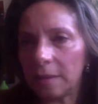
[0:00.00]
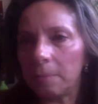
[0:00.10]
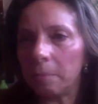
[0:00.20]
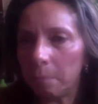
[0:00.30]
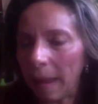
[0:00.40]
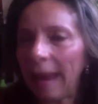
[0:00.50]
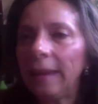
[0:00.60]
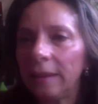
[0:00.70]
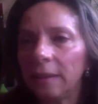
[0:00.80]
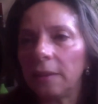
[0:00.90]

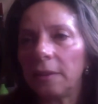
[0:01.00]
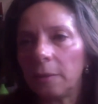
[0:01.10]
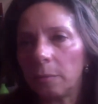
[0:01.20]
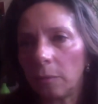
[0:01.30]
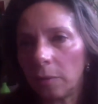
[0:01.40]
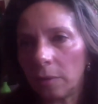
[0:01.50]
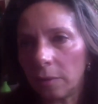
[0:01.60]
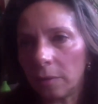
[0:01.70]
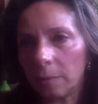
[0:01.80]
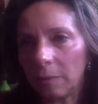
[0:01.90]
main
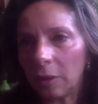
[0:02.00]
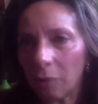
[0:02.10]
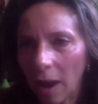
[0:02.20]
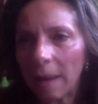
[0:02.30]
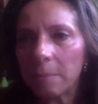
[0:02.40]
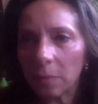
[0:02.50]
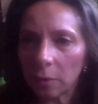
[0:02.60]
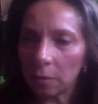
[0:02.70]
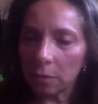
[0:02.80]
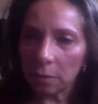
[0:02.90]
crime
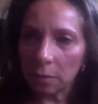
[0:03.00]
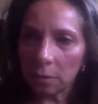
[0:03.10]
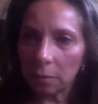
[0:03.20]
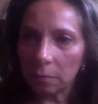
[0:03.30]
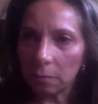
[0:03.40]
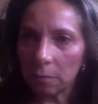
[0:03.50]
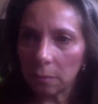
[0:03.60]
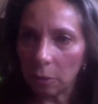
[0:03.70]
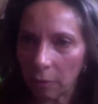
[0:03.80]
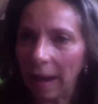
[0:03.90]

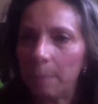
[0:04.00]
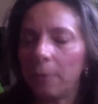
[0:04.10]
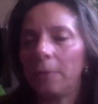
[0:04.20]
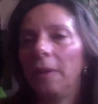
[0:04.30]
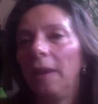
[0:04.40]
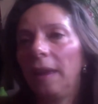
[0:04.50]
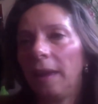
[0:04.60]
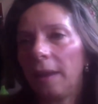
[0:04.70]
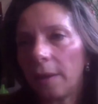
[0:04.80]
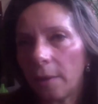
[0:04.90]
rape.
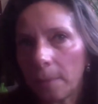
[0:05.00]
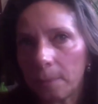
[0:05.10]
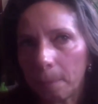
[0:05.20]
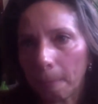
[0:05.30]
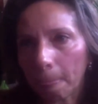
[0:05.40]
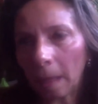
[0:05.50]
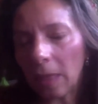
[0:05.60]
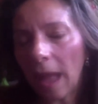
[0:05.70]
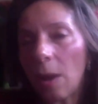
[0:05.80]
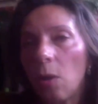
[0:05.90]

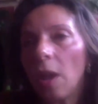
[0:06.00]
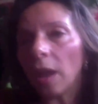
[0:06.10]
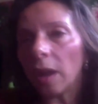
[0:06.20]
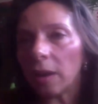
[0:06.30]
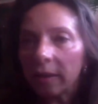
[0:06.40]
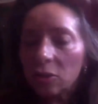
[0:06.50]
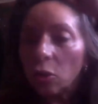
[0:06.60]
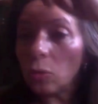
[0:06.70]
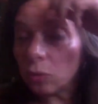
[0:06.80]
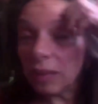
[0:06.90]
Now,
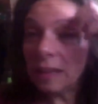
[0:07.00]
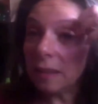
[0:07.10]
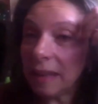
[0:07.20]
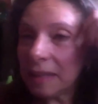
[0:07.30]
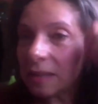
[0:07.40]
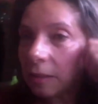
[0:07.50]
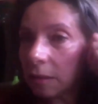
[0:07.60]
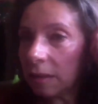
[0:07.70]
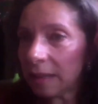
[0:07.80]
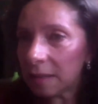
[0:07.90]
so these
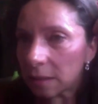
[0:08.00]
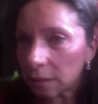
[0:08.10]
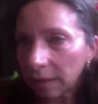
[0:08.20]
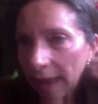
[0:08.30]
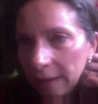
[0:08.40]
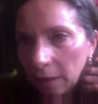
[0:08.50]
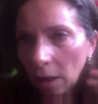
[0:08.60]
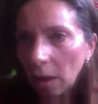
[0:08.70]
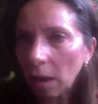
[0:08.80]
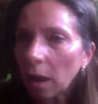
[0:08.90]

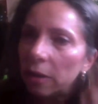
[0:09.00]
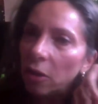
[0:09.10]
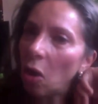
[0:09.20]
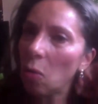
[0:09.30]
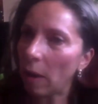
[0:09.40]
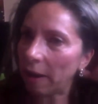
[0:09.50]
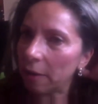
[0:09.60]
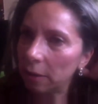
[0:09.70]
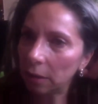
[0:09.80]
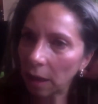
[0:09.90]
data are
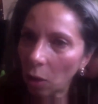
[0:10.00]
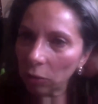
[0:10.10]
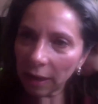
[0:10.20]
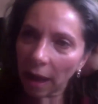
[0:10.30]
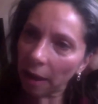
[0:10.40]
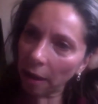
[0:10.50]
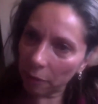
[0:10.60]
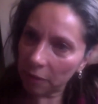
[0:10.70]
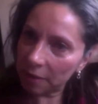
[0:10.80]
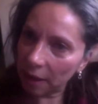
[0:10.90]
nowhere. Only I
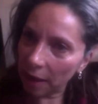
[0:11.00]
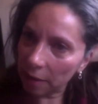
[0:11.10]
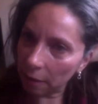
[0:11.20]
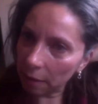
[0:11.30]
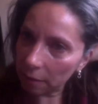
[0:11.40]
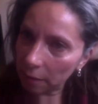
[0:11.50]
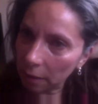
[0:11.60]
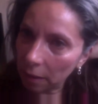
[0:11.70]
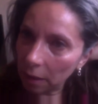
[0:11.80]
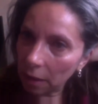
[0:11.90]
have these data,
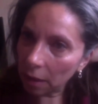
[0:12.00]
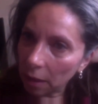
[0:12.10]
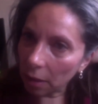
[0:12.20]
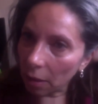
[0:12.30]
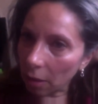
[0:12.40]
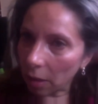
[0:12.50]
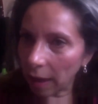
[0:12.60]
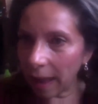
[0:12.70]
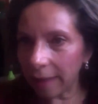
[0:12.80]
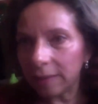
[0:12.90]

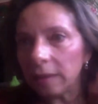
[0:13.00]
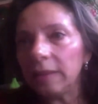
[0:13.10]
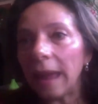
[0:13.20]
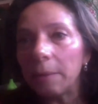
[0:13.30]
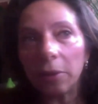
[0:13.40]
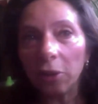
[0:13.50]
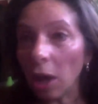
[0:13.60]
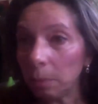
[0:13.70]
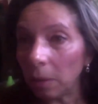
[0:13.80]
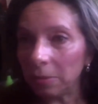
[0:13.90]
and they were
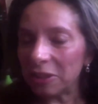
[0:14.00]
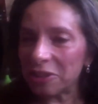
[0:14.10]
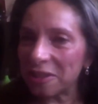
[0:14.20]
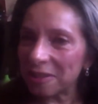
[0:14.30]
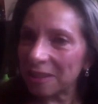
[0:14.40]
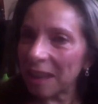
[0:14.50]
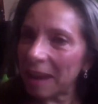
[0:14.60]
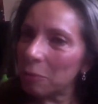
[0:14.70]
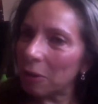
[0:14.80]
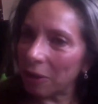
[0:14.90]
not published
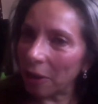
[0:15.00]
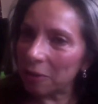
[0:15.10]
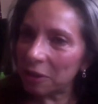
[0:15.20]
anywhere else.